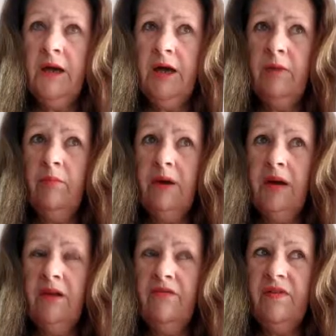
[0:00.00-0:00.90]

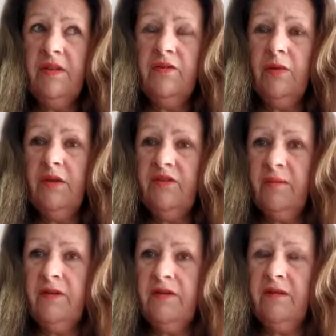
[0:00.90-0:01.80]
and I feel that's where
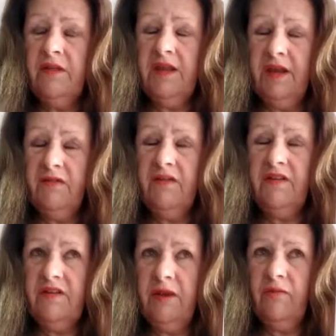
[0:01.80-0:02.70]
some of the envy
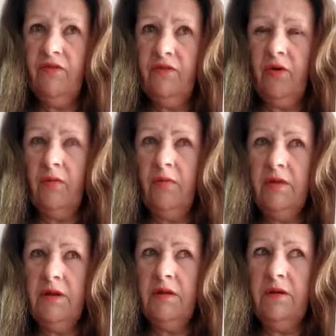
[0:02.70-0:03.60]
stems from,
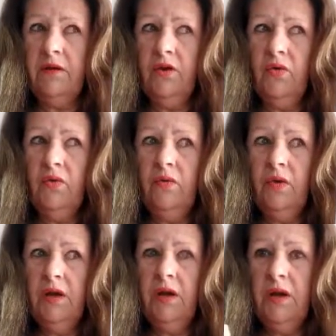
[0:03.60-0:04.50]
that you
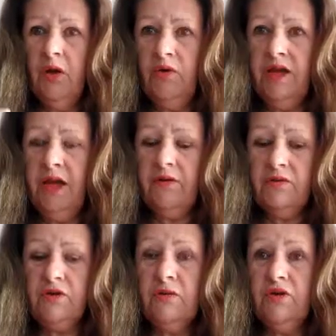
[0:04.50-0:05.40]
know how
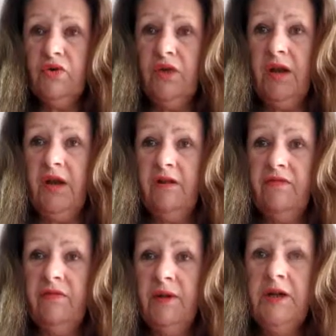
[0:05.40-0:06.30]
to enjoy life.
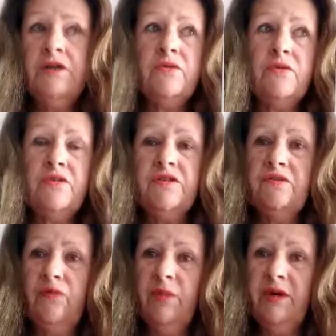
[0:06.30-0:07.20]
Taurus
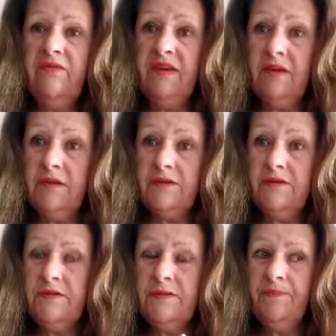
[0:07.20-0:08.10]
is ruled by
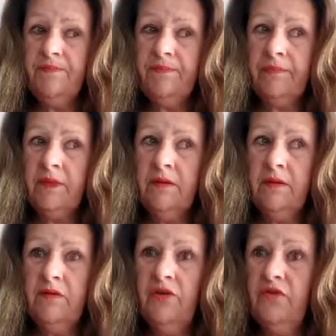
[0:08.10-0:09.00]
Venus.
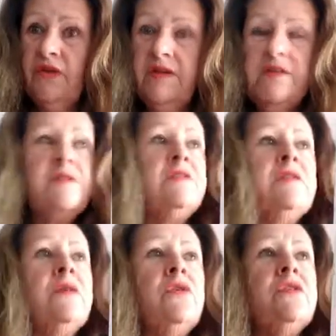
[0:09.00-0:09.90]
So Venus is
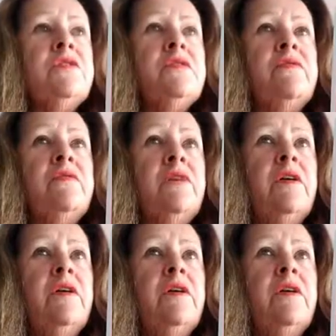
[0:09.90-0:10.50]
the goddess of